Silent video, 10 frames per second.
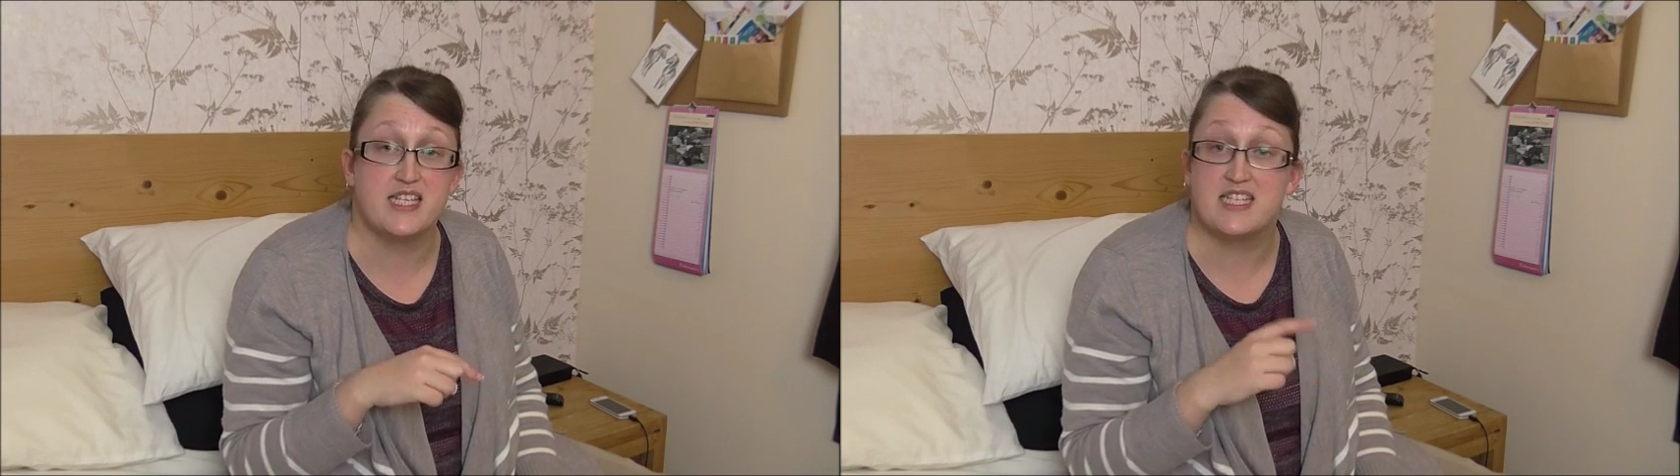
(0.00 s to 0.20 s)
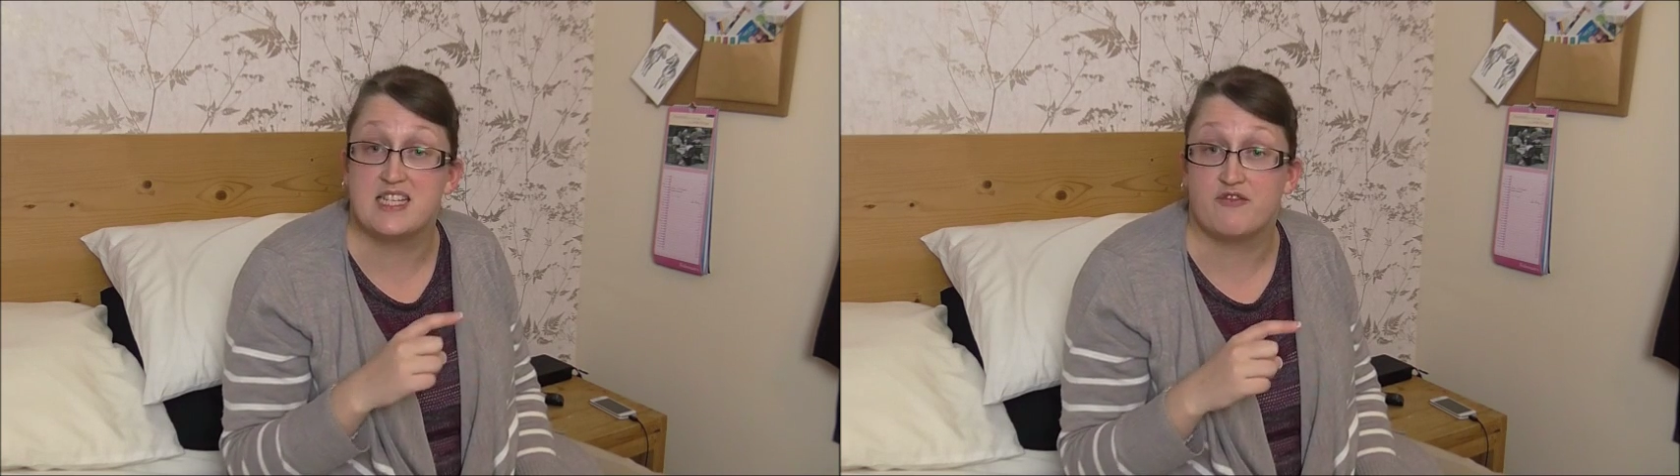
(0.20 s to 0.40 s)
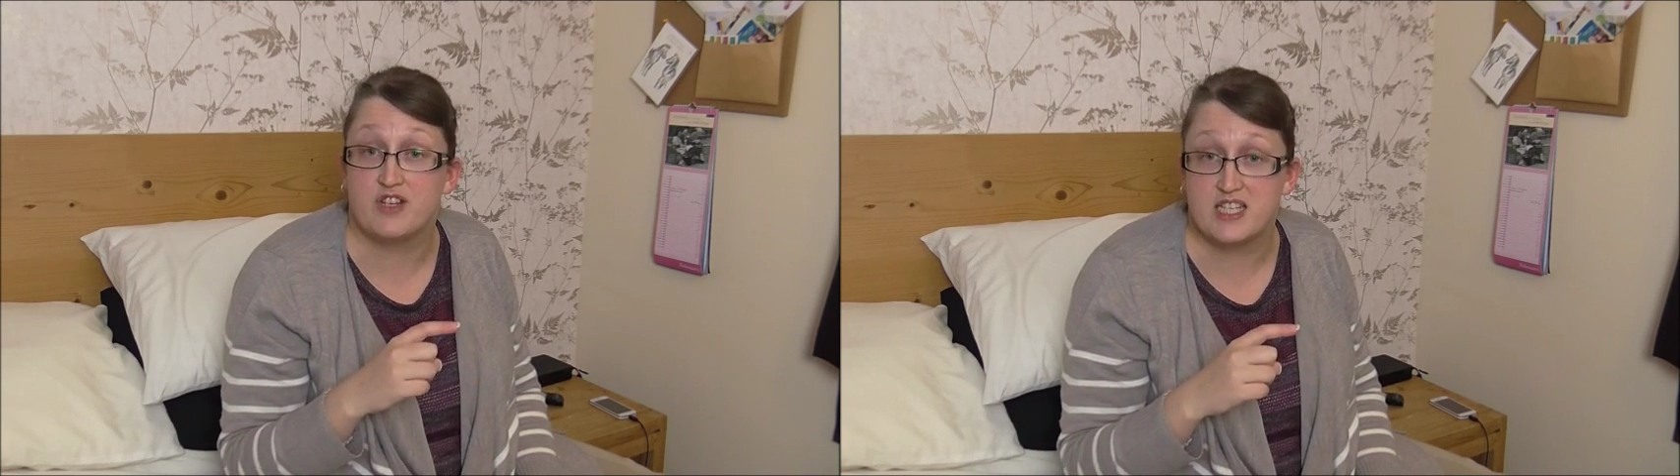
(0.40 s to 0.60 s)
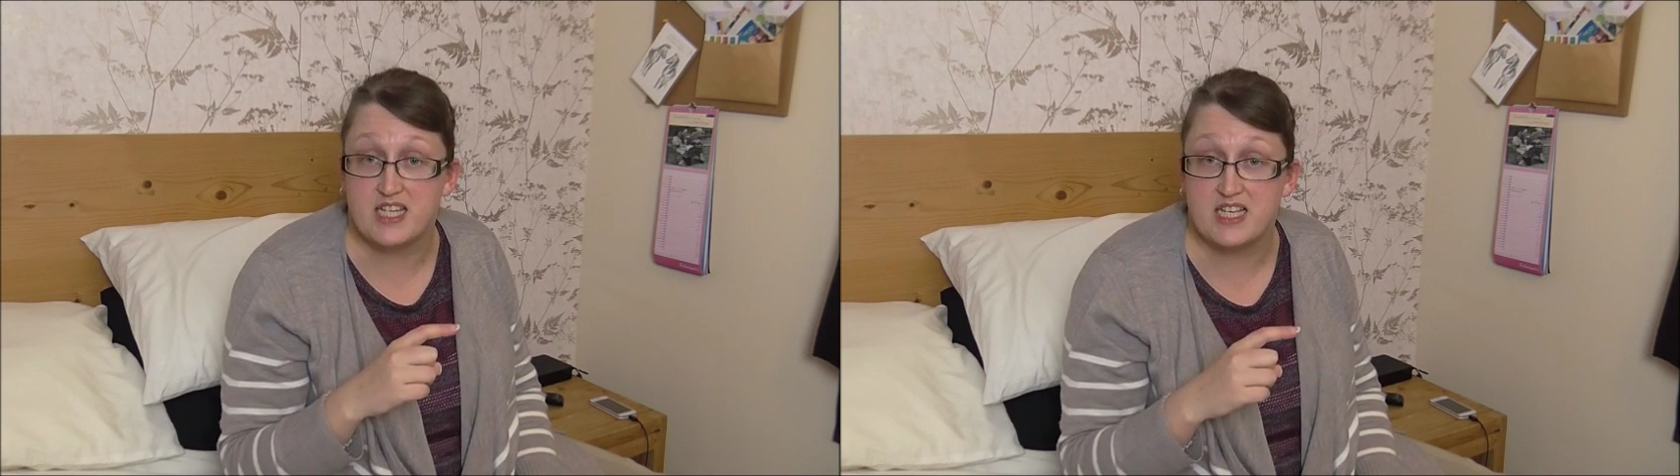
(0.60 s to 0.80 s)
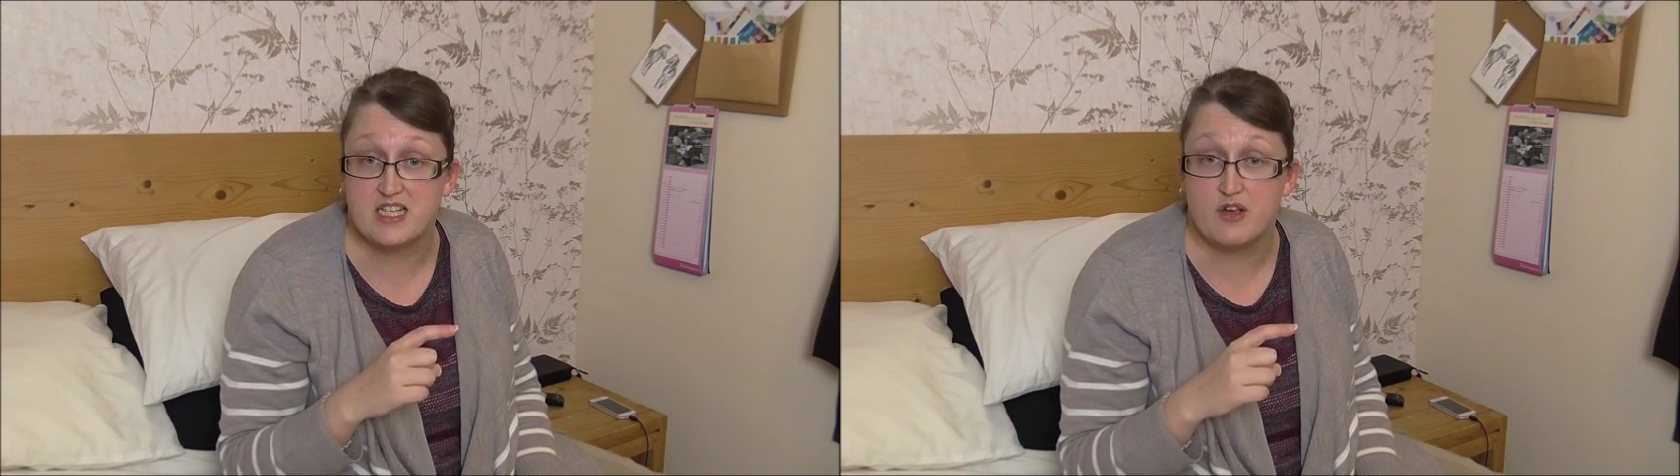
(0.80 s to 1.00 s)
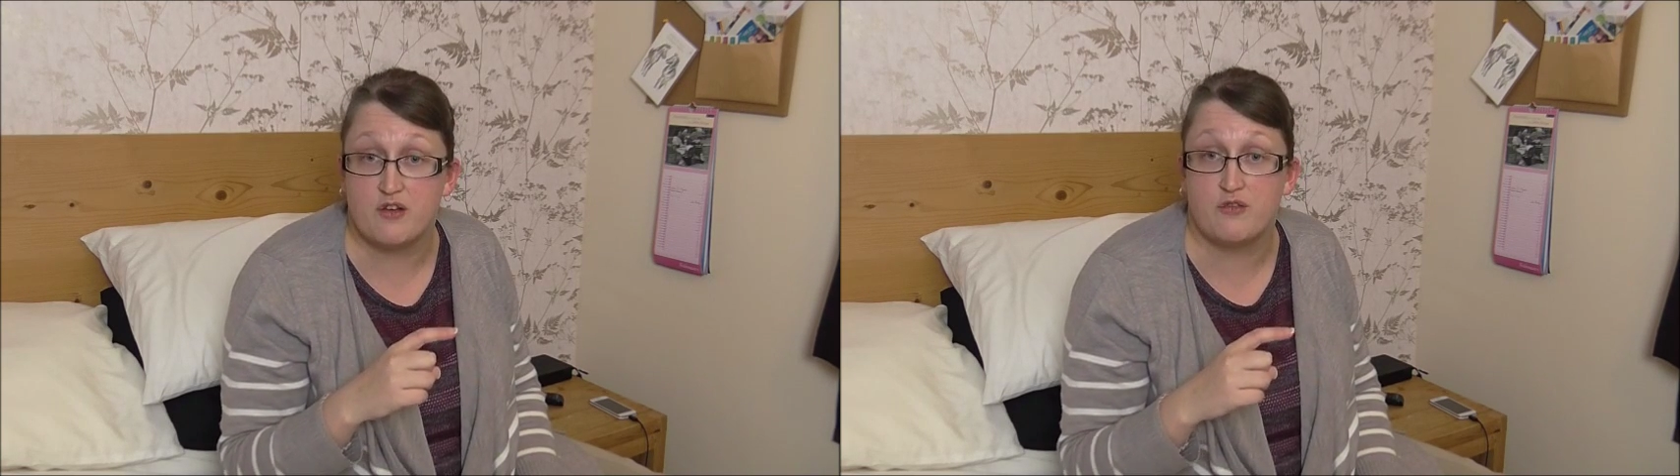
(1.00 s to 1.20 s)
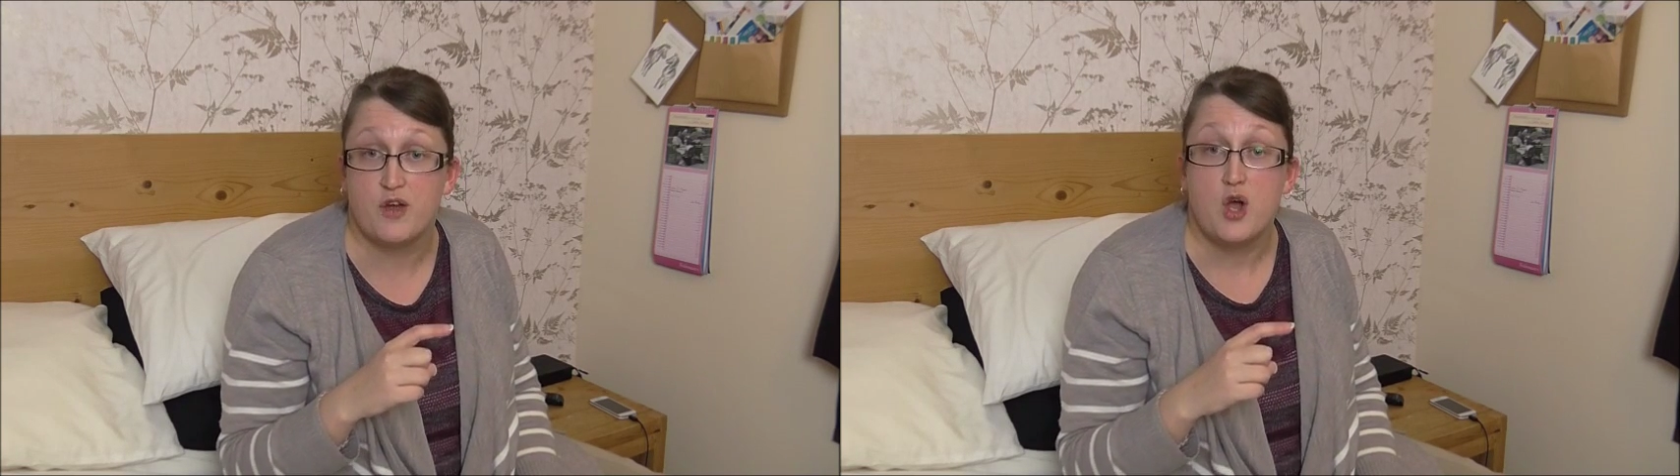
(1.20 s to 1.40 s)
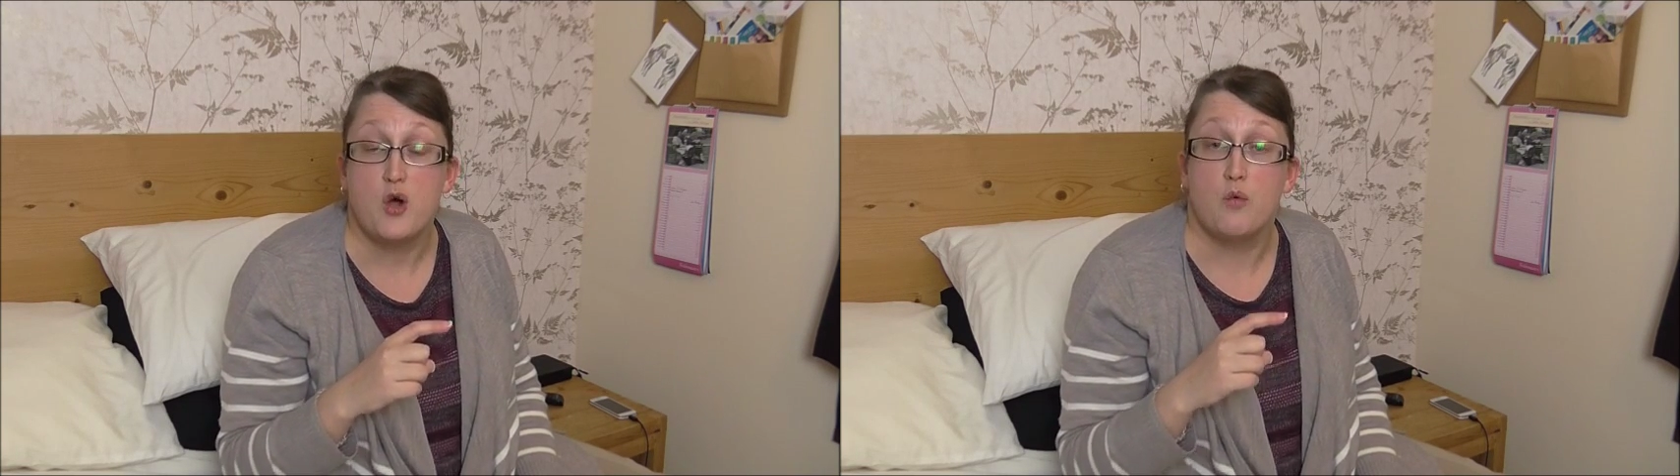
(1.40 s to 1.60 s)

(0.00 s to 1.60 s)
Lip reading: see the differences of